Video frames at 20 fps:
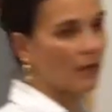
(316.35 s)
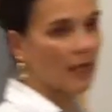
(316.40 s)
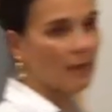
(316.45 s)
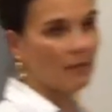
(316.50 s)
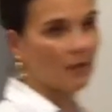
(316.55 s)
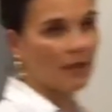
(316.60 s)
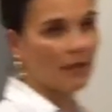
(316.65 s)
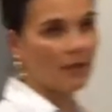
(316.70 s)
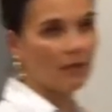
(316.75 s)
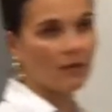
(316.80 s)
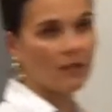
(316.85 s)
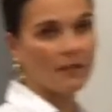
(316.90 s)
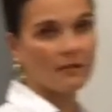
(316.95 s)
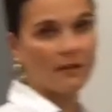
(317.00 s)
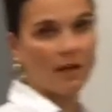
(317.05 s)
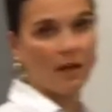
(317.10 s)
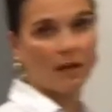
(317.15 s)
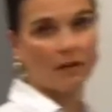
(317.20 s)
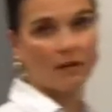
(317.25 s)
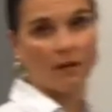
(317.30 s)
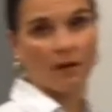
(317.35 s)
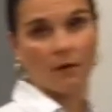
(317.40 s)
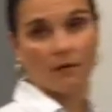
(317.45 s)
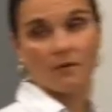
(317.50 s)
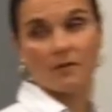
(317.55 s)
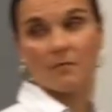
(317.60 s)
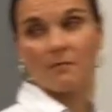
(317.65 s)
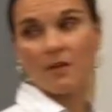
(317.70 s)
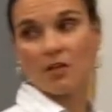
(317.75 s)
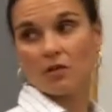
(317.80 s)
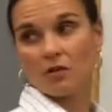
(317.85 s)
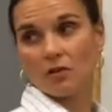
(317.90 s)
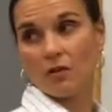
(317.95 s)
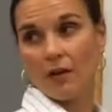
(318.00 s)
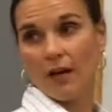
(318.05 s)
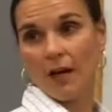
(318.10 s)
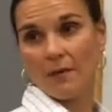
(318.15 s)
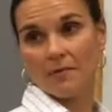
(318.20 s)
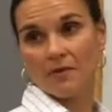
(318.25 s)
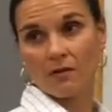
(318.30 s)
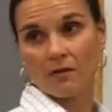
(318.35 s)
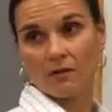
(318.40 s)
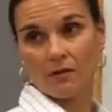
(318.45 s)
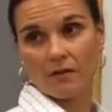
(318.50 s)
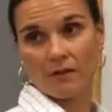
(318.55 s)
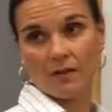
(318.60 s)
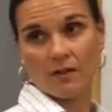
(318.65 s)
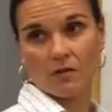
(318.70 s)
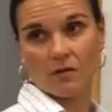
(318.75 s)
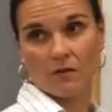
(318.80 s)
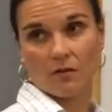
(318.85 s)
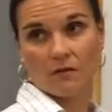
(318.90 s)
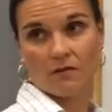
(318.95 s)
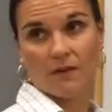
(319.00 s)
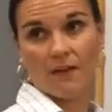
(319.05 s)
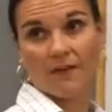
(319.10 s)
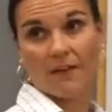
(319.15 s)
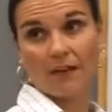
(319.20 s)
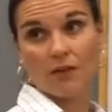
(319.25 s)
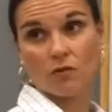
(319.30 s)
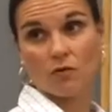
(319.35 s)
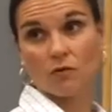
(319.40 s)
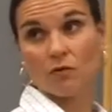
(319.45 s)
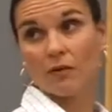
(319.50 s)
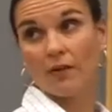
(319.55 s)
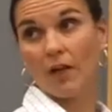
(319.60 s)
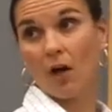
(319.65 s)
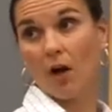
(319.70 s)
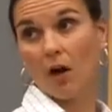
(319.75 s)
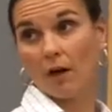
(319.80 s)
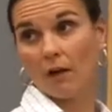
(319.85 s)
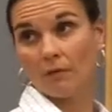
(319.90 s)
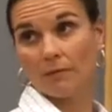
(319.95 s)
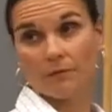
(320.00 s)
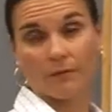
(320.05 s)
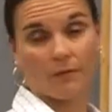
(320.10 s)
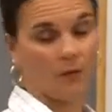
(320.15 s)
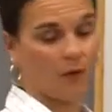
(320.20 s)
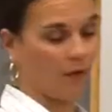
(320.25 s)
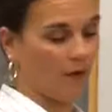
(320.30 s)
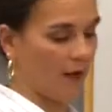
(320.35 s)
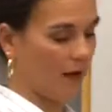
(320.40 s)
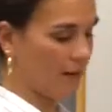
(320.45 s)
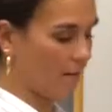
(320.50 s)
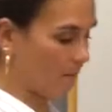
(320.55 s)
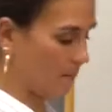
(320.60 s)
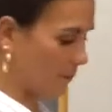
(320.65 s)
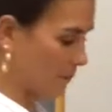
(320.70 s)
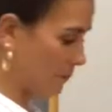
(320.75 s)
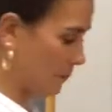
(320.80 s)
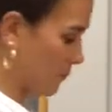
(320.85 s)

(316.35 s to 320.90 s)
labeling things unknowns. Make sure you're absolutely certain that they truly are. All right?